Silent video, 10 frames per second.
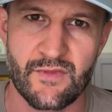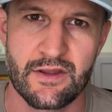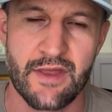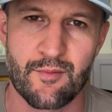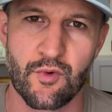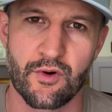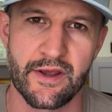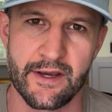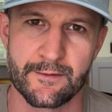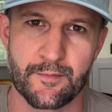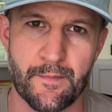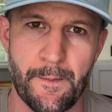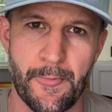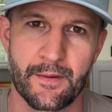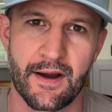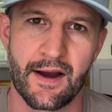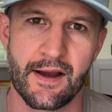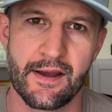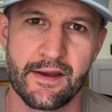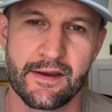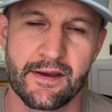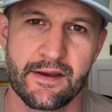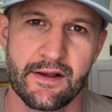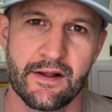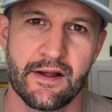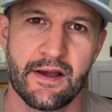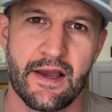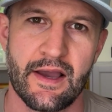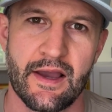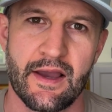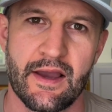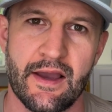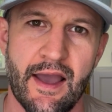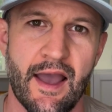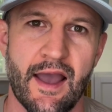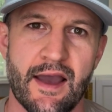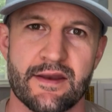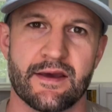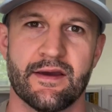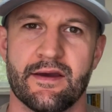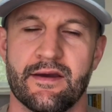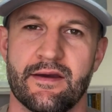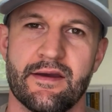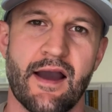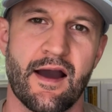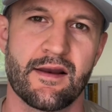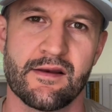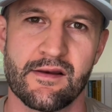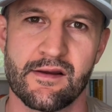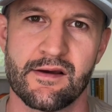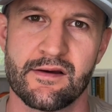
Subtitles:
that morning I had gotten